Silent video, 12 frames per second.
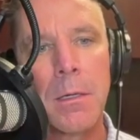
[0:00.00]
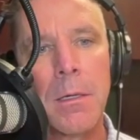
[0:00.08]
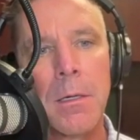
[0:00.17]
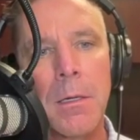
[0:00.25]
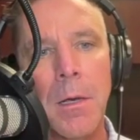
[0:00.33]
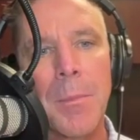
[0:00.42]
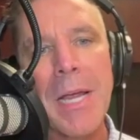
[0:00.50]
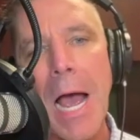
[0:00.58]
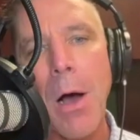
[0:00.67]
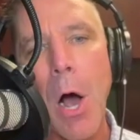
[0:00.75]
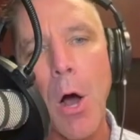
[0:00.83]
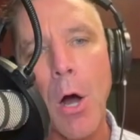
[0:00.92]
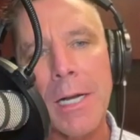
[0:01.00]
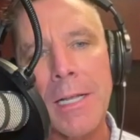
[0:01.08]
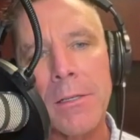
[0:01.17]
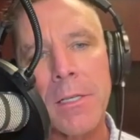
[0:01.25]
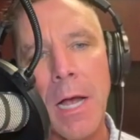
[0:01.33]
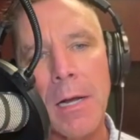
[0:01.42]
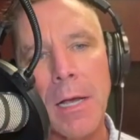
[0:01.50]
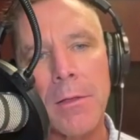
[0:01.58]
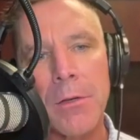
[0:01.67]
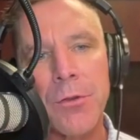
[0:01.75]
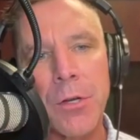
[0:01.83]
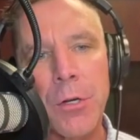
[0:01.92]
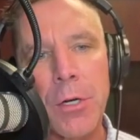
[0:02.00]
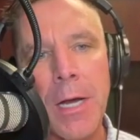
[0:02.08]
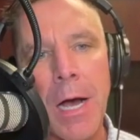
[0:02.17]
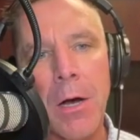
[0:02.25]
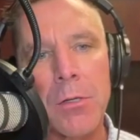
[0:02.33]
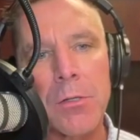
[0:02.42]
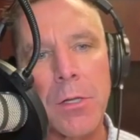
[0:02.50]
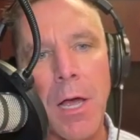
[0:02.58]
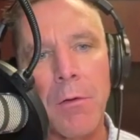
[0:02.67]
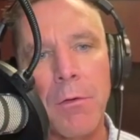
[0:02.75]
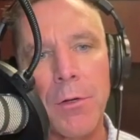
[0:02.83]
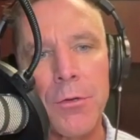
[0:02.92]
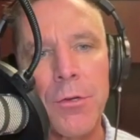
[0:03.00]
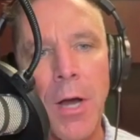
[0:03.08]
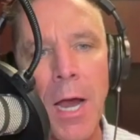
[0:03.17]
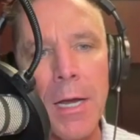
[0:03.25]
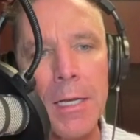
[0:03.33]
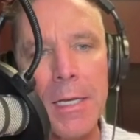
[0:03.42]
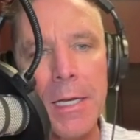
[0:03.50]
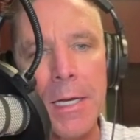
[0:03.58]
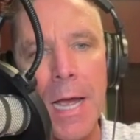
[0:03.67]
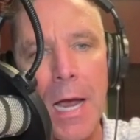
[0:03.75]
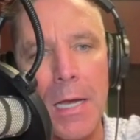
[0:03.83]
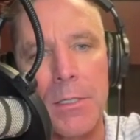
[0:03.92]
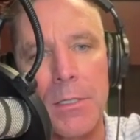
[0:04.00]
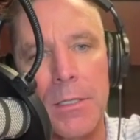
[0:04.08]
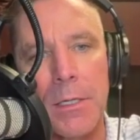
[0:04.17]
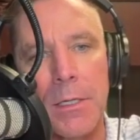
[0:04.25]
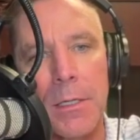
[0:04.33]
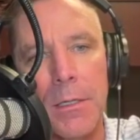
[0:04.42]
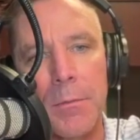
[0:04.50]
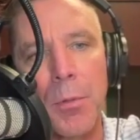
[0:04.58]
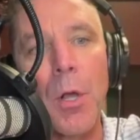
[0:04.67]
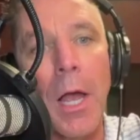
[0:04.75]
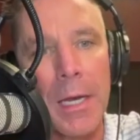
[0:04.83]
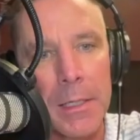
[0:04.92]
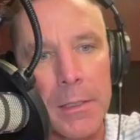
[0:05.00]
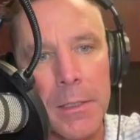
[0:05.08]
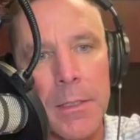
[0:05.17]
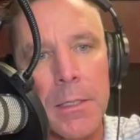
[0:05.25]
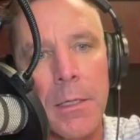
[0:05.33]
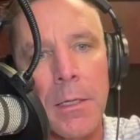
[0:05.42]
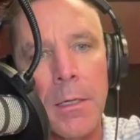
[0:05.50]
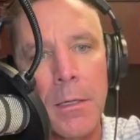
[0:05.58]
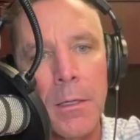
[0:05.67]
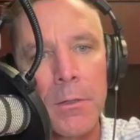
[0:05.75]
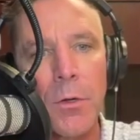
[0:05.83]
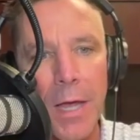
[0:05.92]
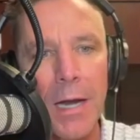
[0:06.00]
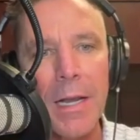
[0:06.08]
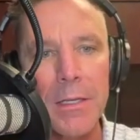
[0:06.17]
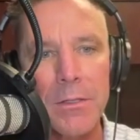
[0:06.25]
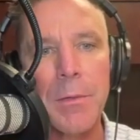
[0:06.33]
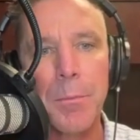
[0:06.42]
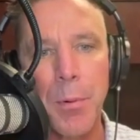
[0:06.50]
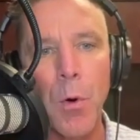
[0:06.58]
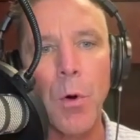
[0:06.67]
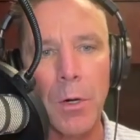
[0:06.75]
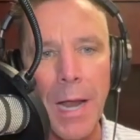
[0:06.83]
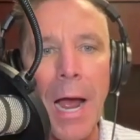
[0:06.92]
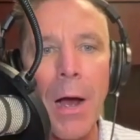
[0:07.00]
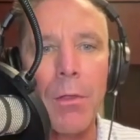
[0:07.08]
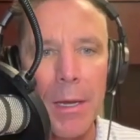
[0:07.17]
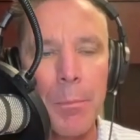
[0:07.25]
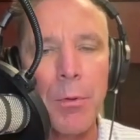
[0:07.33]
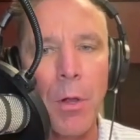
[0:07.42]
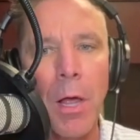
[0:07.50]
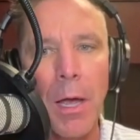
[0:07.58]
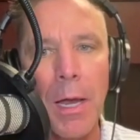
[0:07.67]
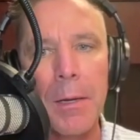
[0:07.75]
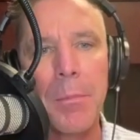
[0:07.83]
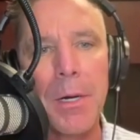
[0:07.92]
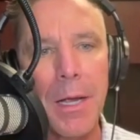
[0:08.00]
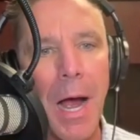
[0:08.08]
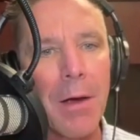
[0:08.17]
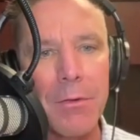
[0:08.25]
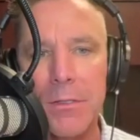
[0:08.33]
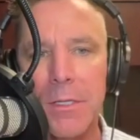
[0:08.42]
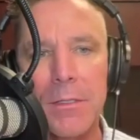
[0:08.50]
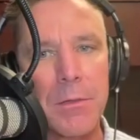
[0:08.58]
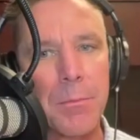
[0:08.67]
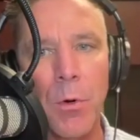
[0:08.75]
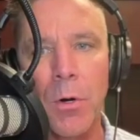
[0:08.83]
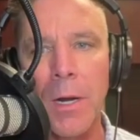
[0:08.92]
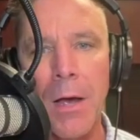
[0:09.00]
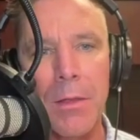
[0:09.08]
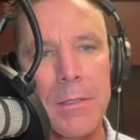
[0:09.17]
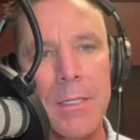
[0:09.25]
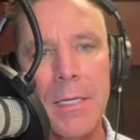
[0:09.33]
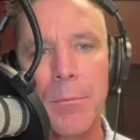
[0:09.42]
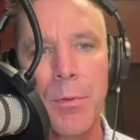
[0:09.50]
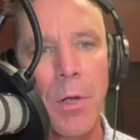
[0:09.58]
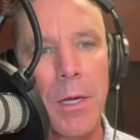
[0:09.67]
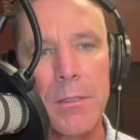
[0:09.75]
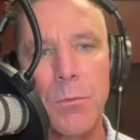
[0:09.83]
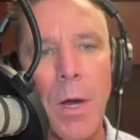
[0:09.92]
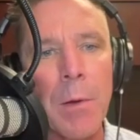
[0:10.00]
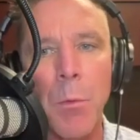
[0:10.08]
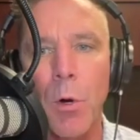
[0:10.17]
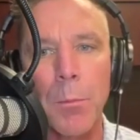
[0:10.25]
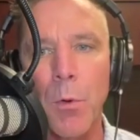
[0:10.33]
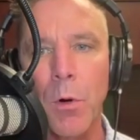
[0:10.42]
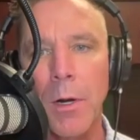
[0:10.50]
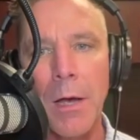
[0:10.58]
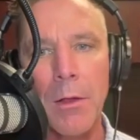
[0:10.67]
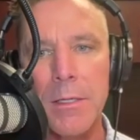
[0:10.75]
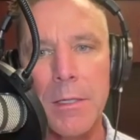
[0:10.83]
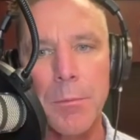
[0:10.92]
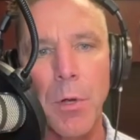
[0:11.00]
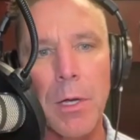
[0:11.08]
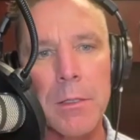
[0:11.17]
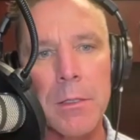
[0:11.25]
I mean, how hard is that at the junior college level? You're trying to get guys to placed, so that is important how they play, but obviously it's important how the team plays. Way more important how the team plays.